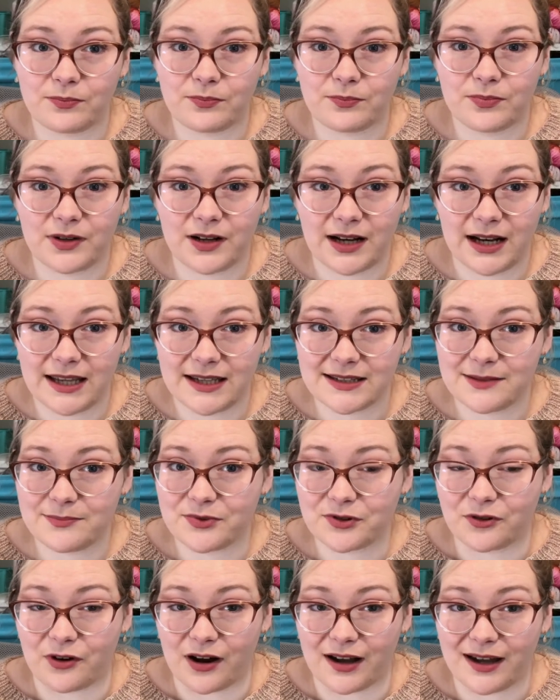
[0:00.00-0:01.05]
click
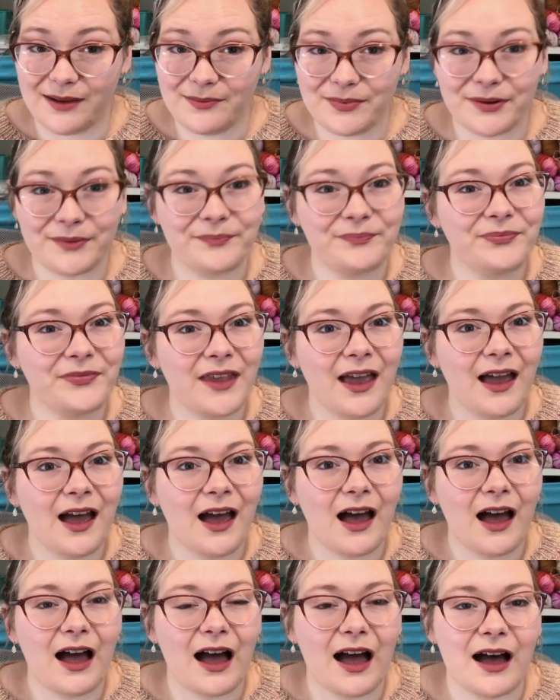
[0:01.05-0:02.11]
subscribe
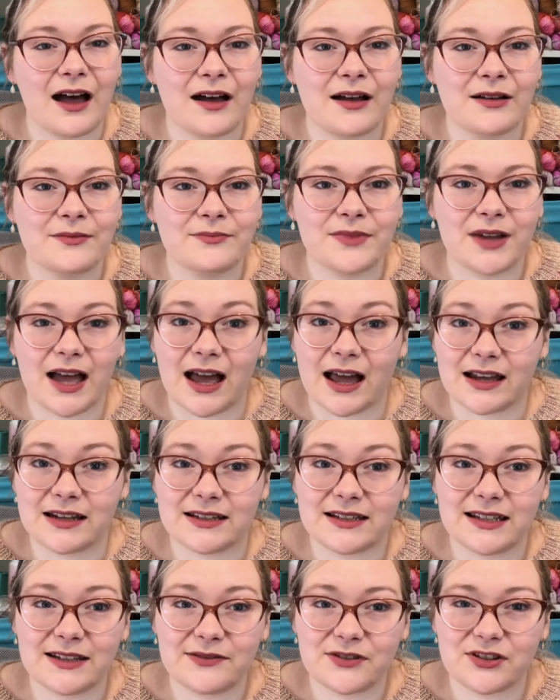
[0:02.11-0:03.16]
and
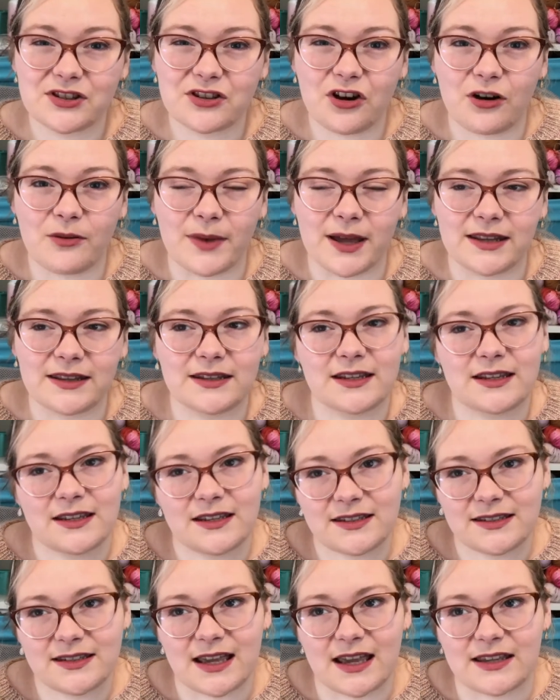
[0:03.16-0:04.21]
leave us a comment that
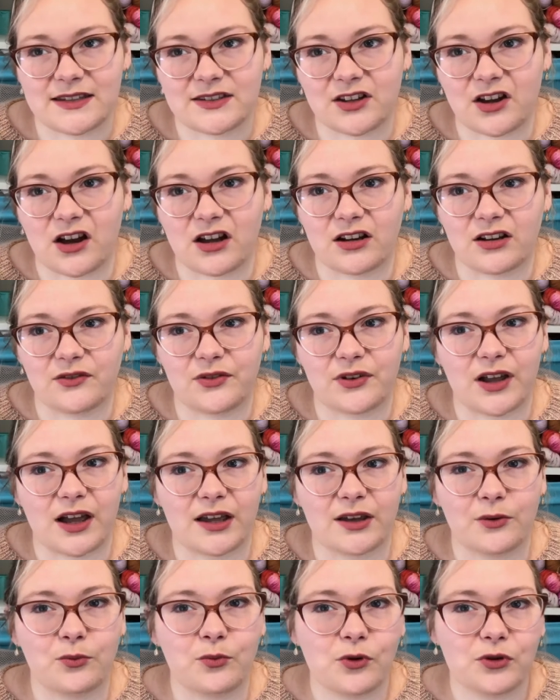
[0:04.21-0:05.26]
says kind of like,
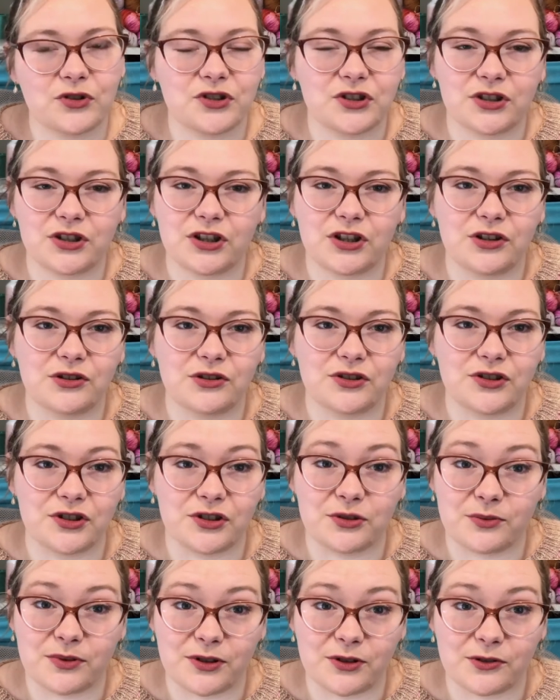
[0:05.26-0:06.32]
what do you do
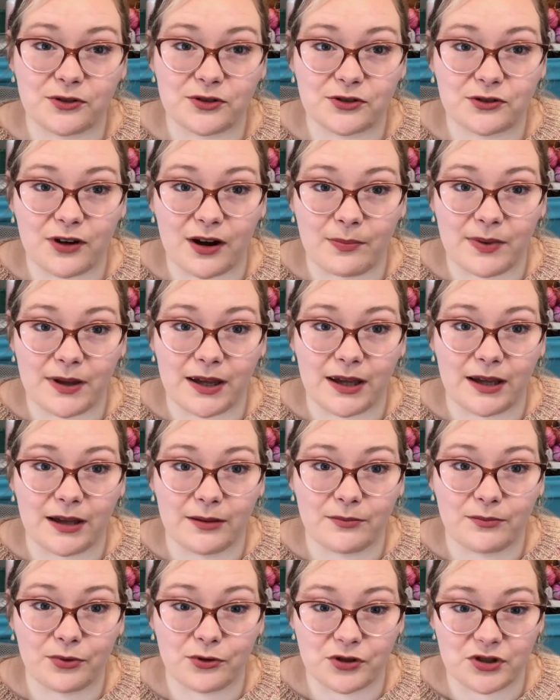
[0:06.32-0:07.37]
with your scrappy
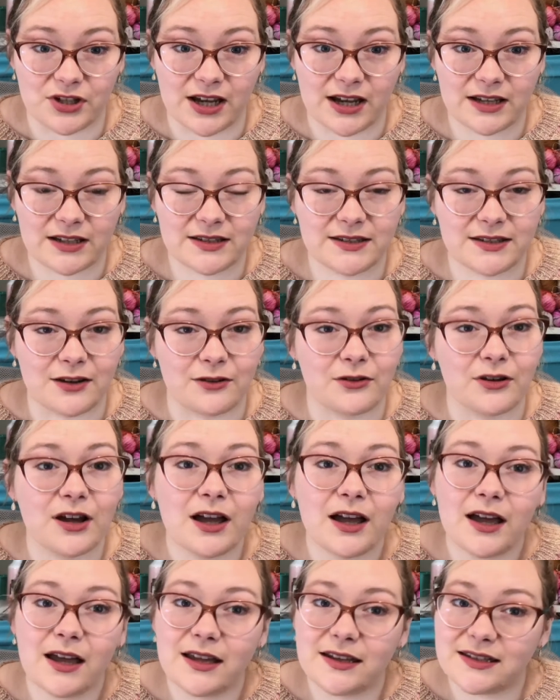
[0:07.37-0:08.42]
projects? So
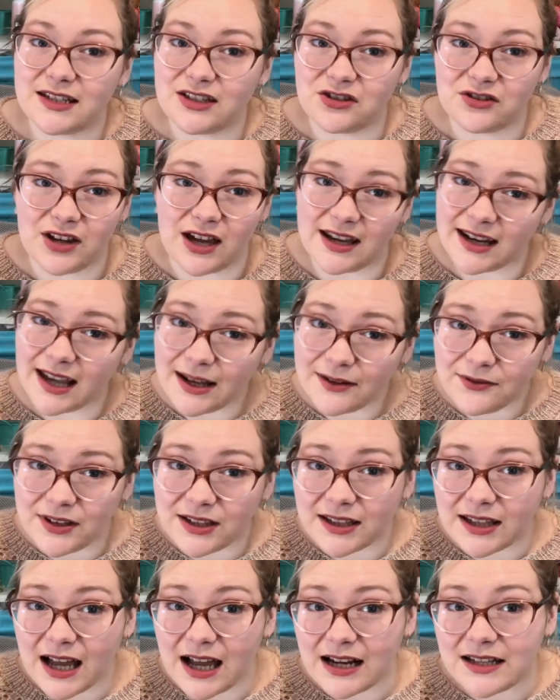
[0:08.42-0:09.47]
did you get an advent
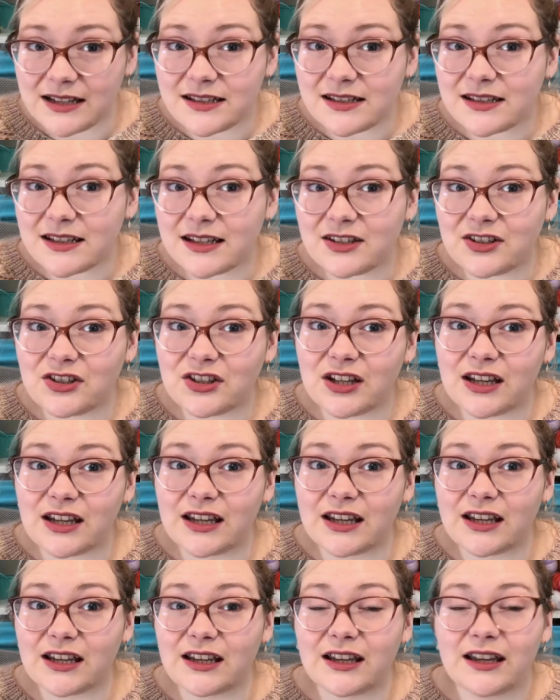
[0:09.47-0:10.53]
calendar this
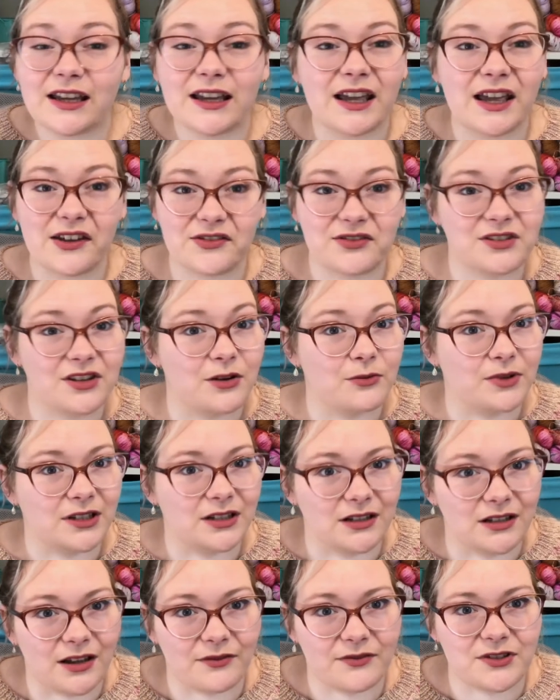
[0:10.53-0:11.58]
year? If so, we'd
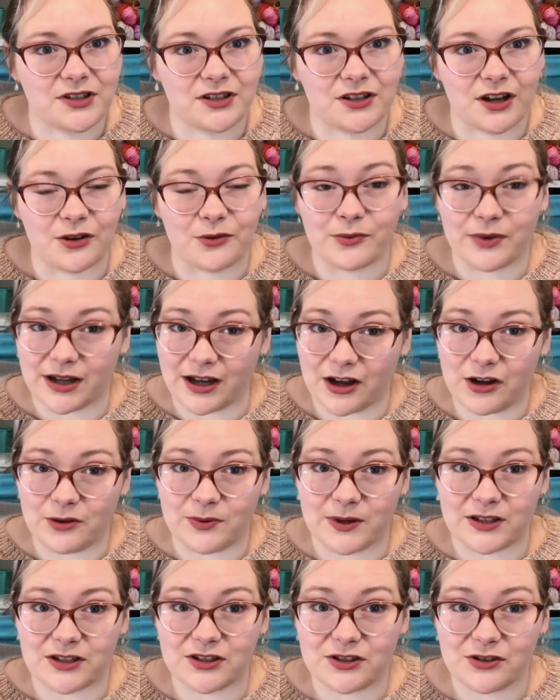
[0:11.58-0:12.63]
love to know. We're hoping
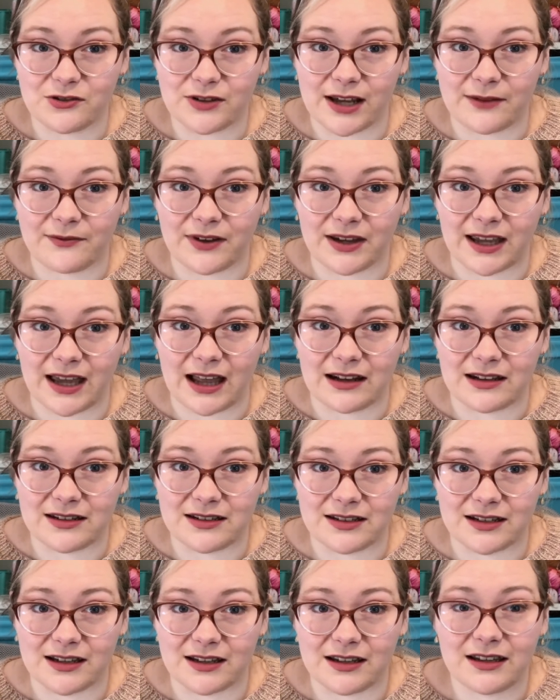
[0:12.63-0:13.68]
to do an advent
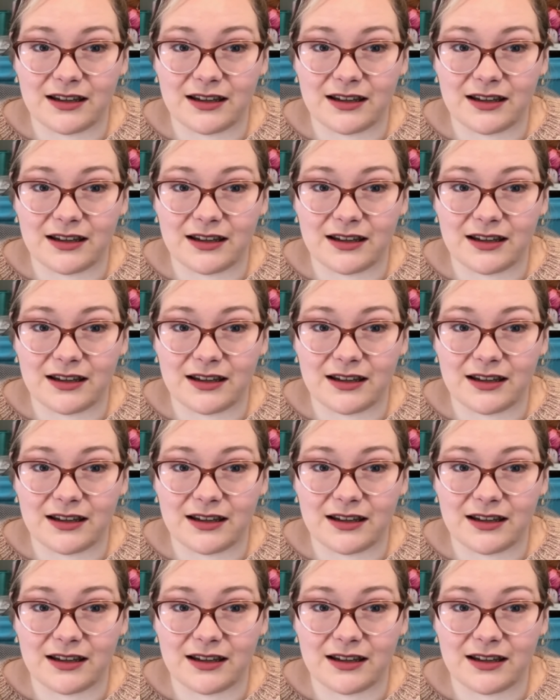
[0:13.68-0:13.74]
calendar